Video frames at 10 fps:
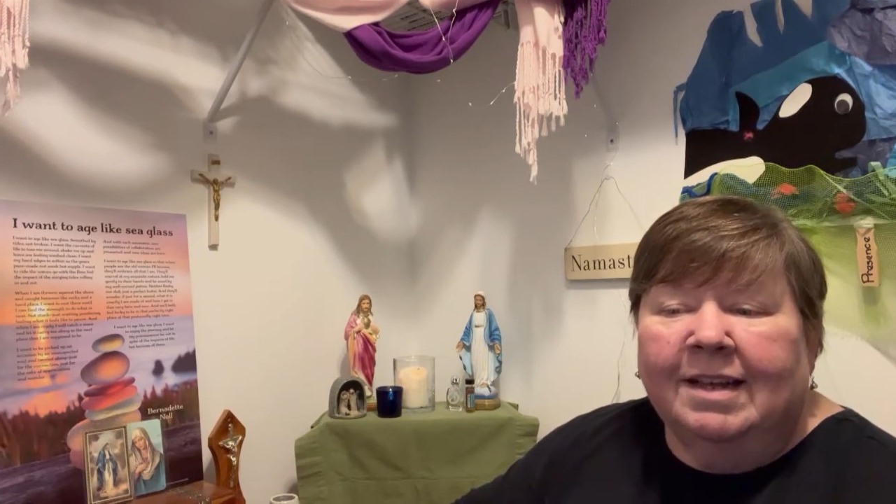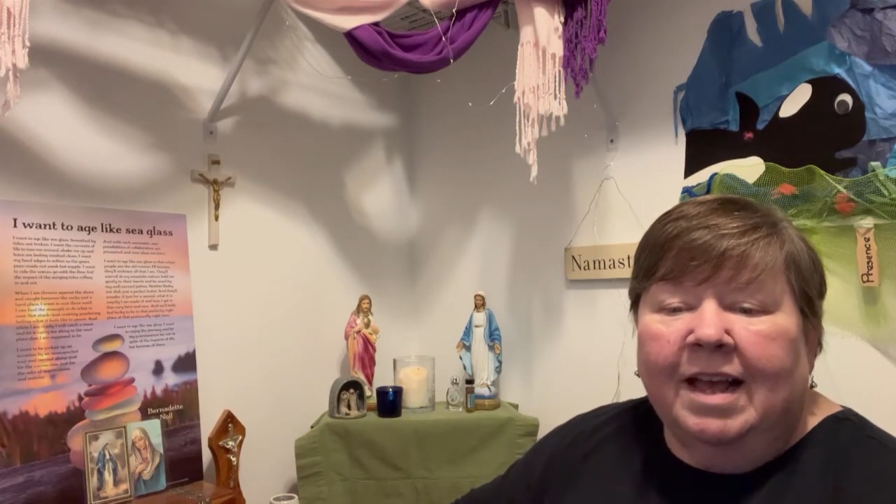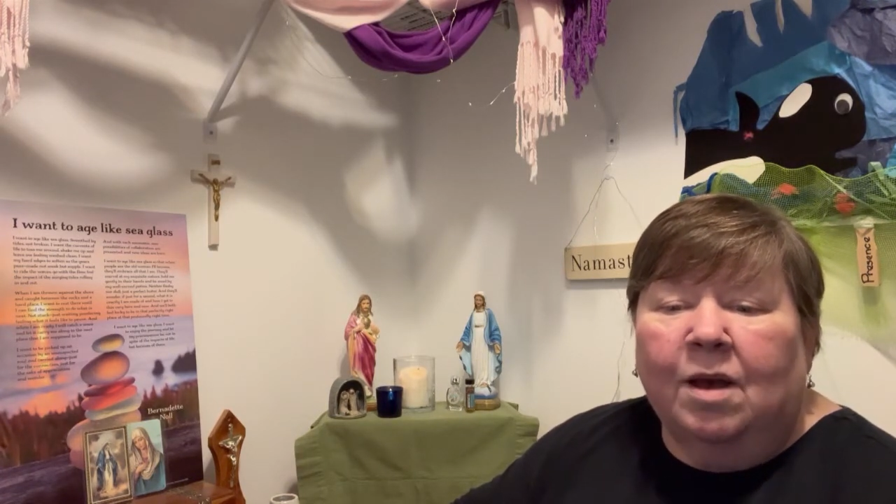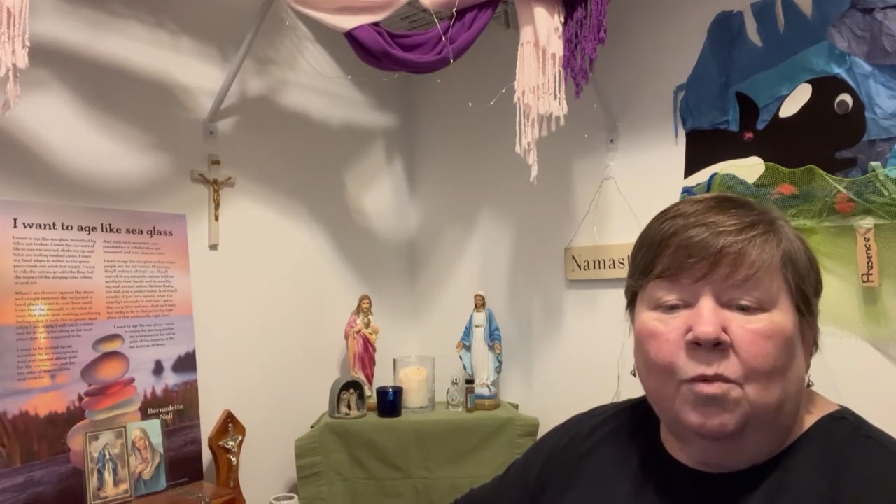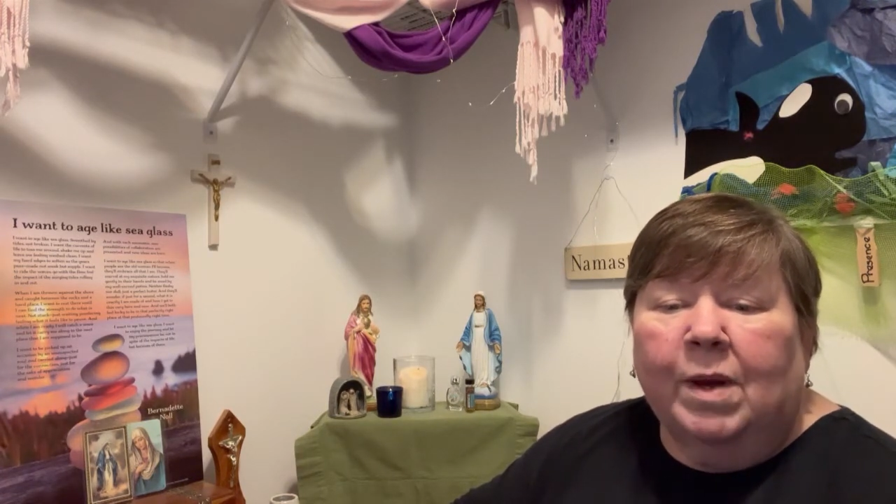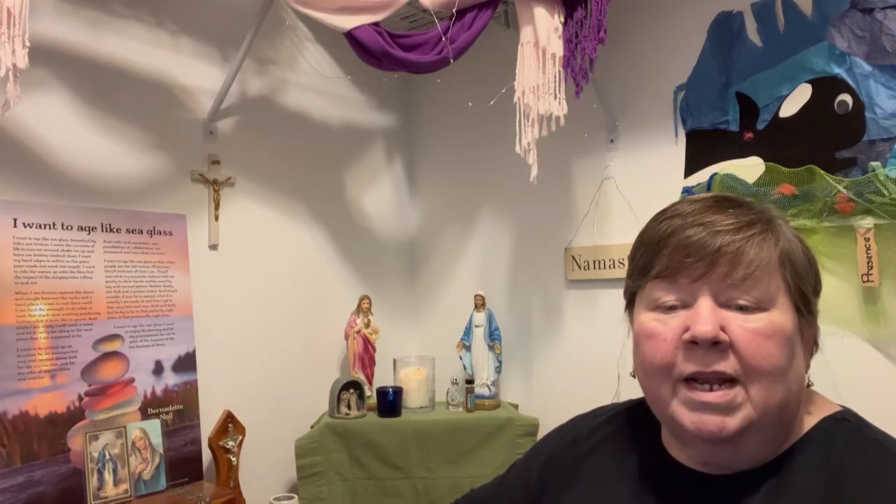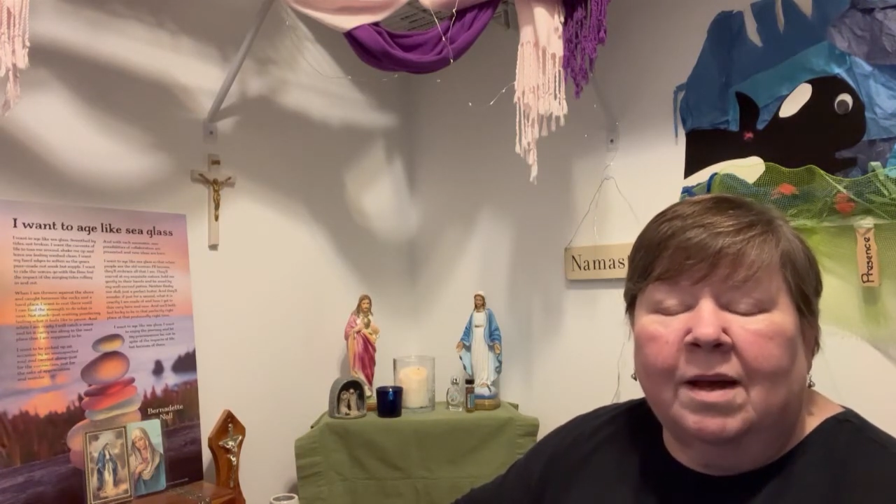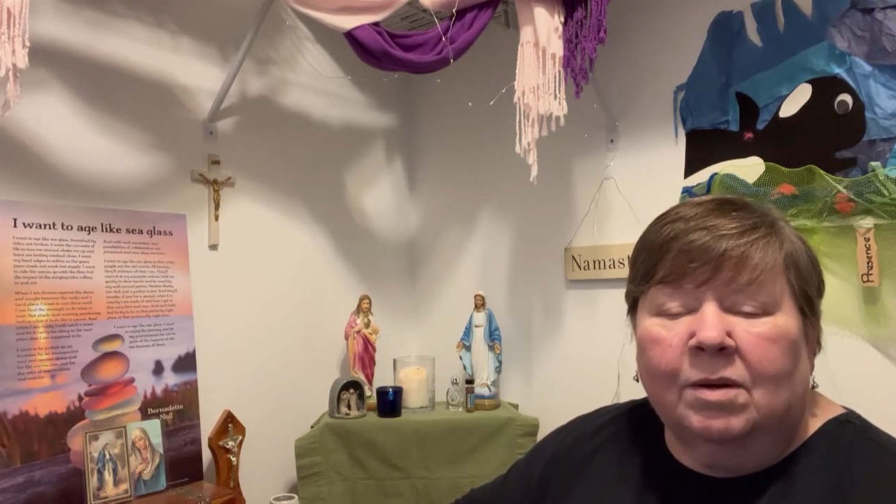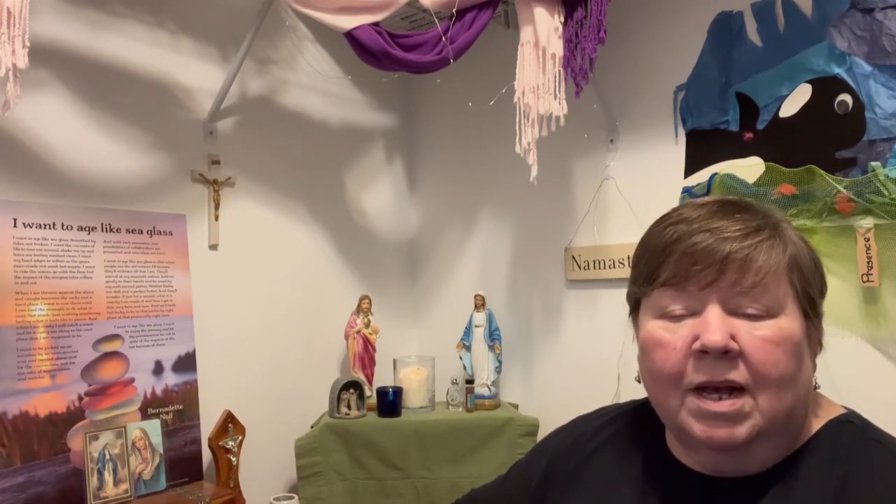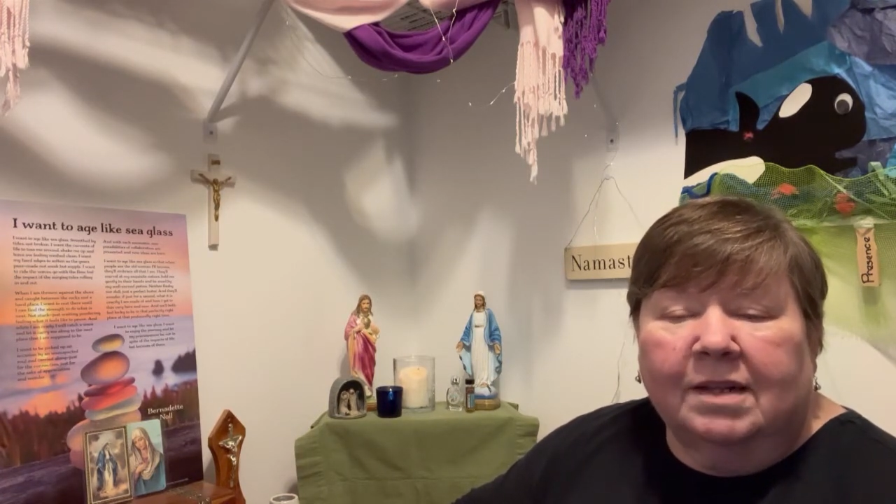and went
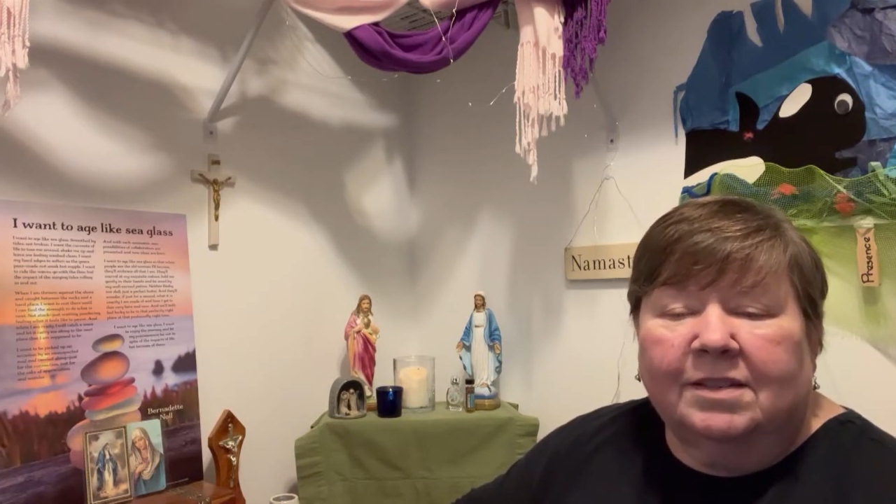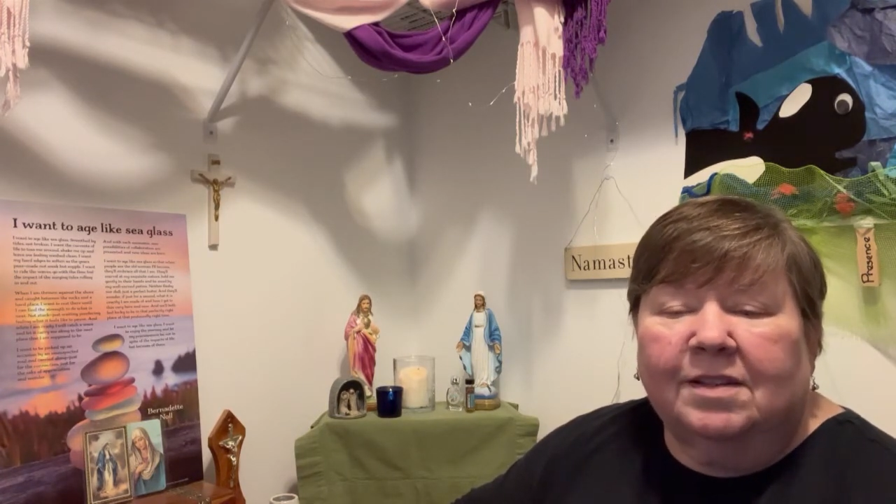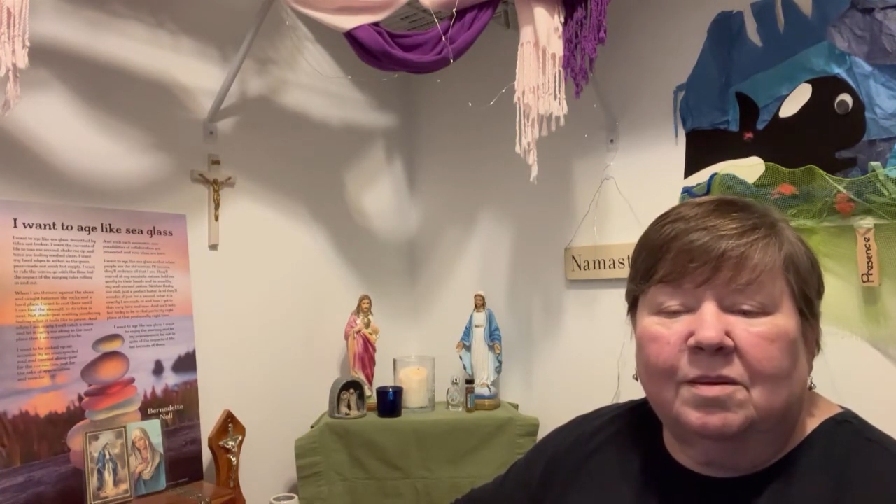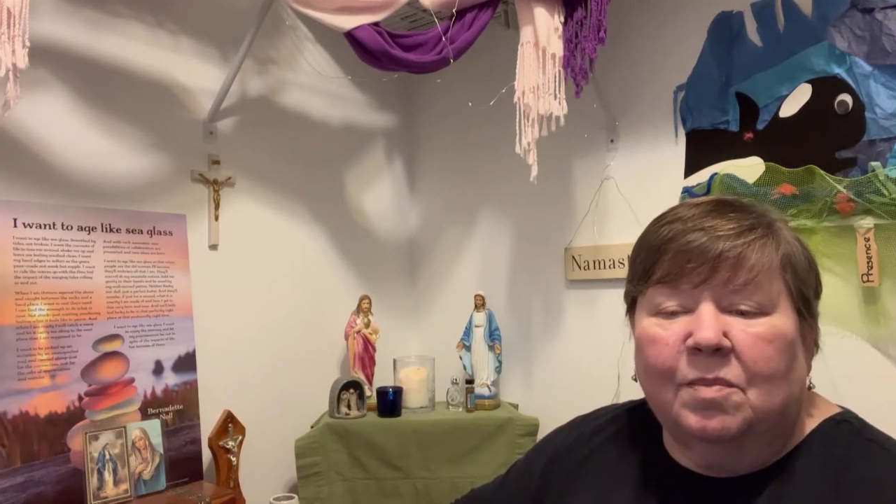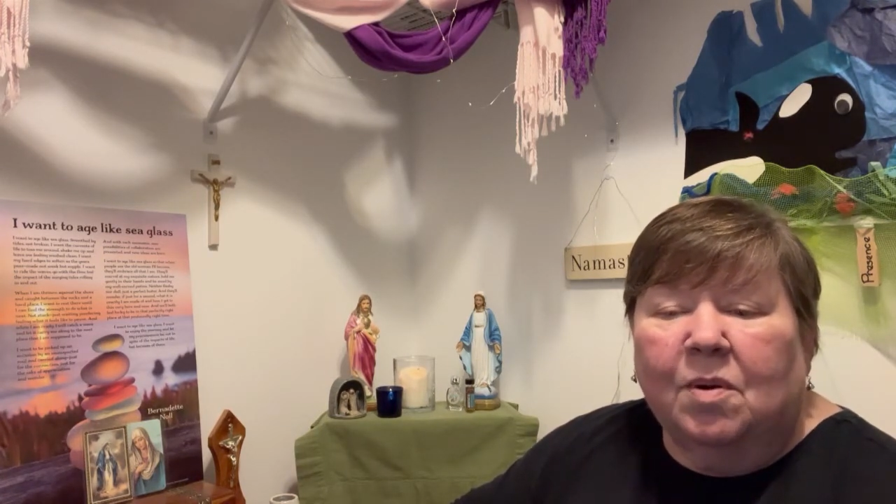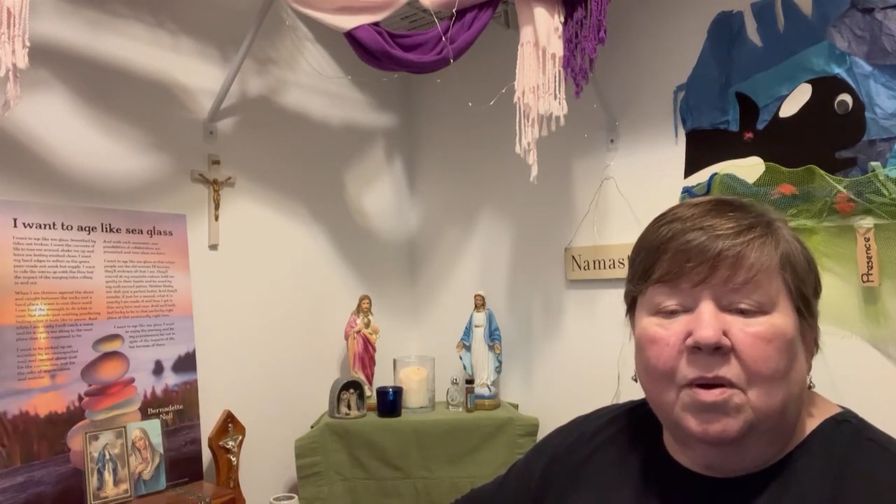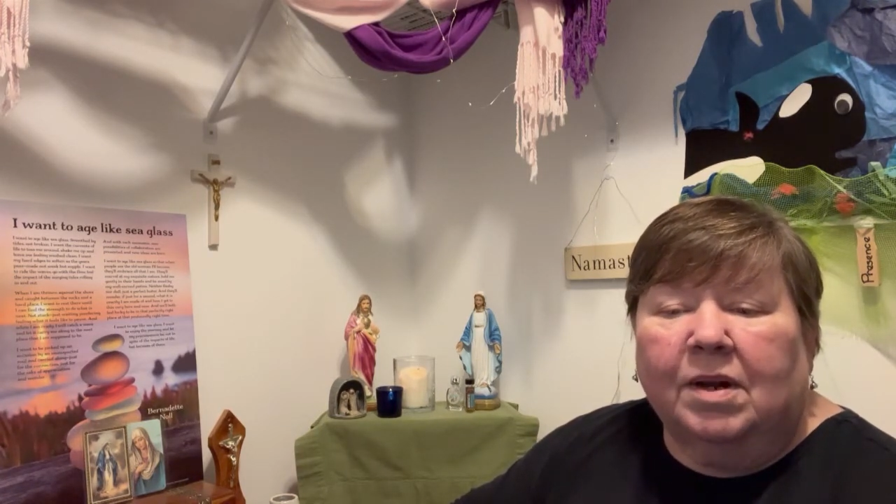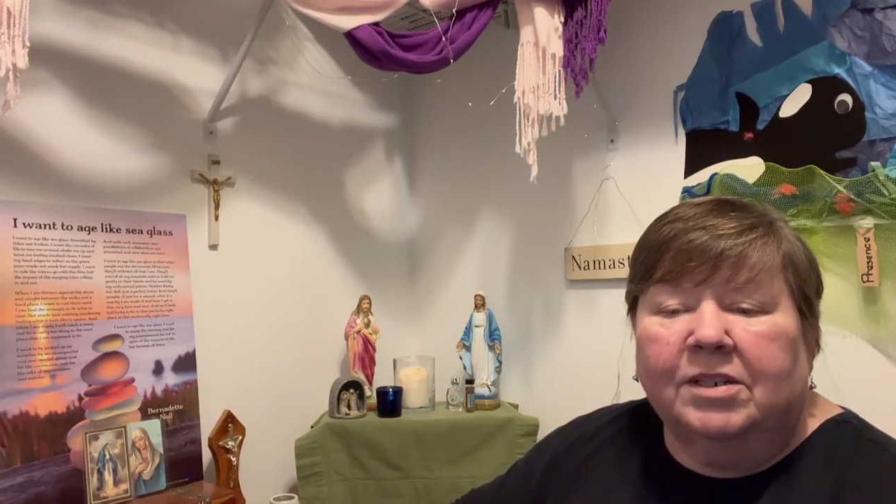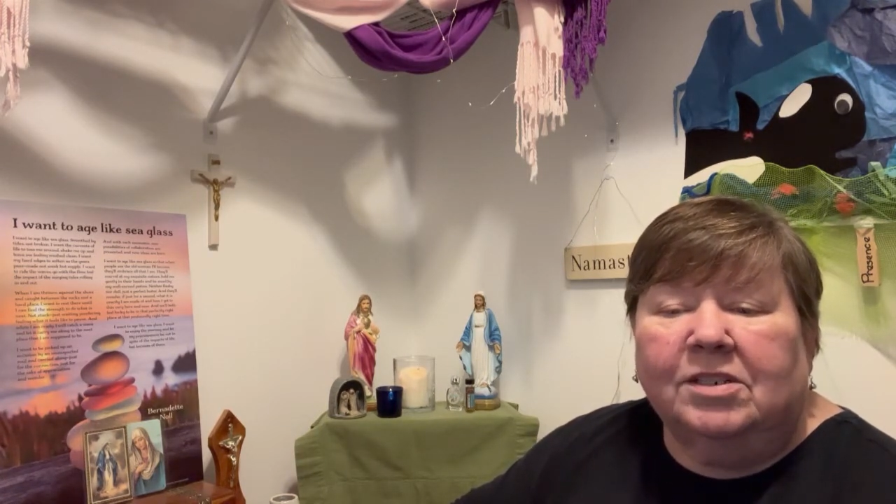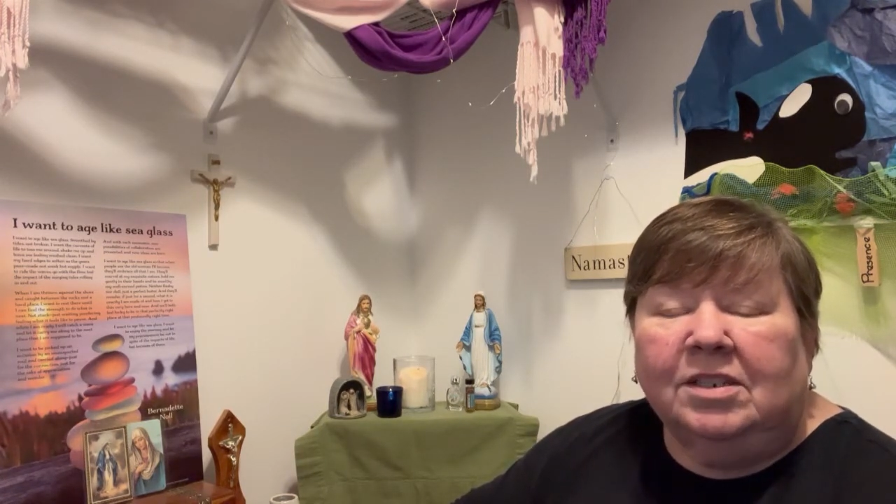out onto the
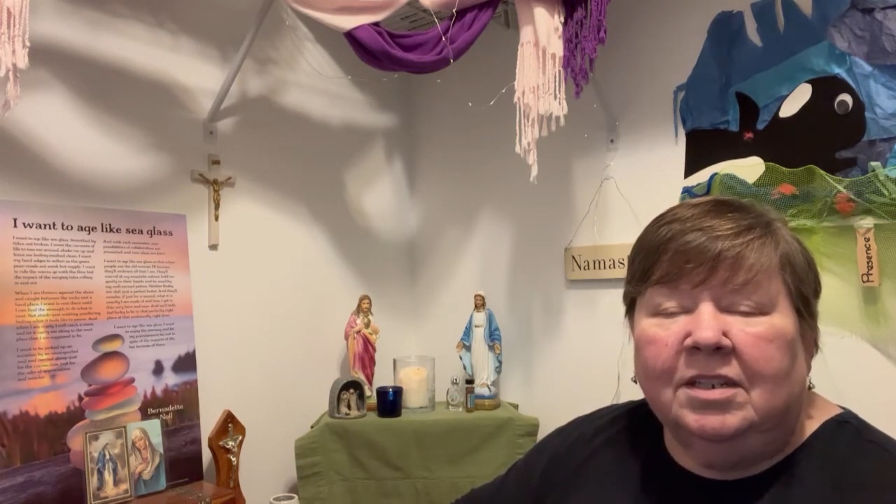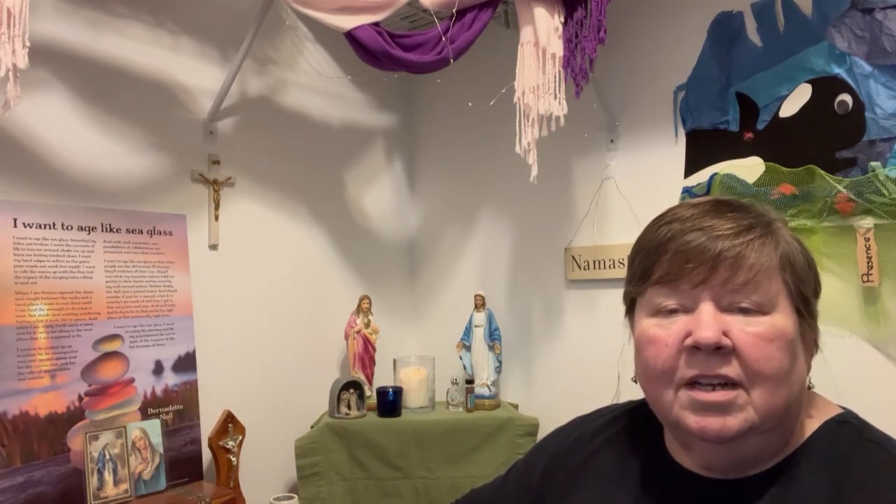porch